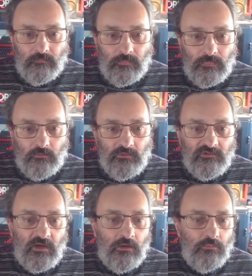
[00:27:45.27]
And
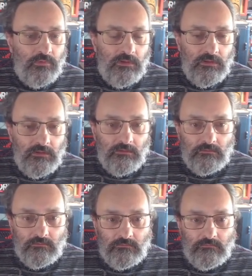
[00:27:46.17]
that's how we
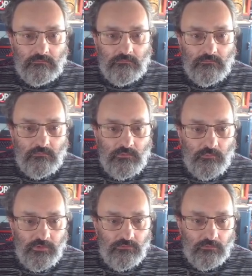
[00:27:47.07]

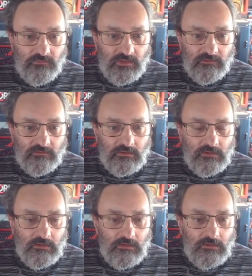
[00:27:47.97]
do all that.
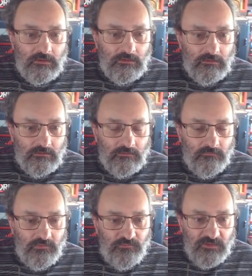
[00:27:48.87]

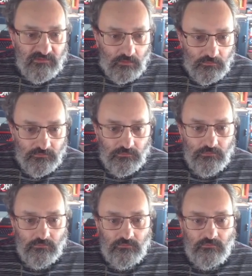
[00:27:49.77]
These things are also
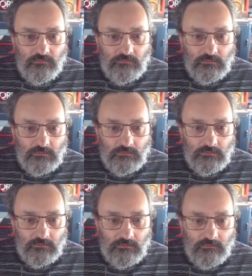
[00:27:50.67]
used
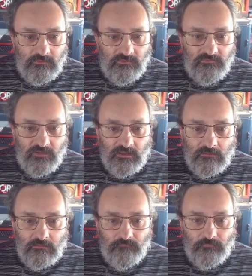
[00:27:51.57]
to
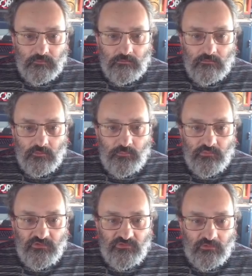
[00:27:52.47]
define the
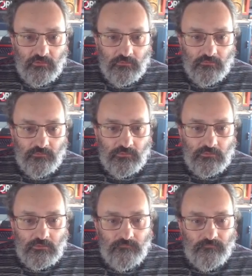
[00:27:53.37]
position on the
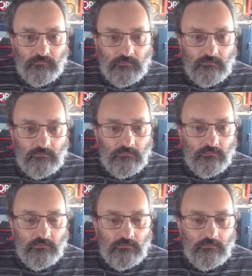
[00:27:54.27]
floor, so
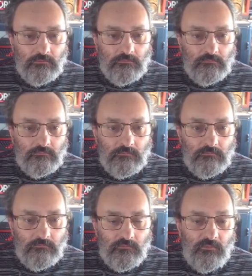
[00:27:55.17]

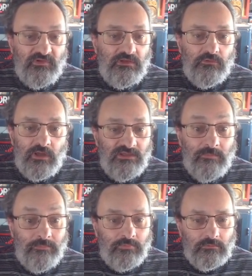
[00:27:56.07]
basically the height map.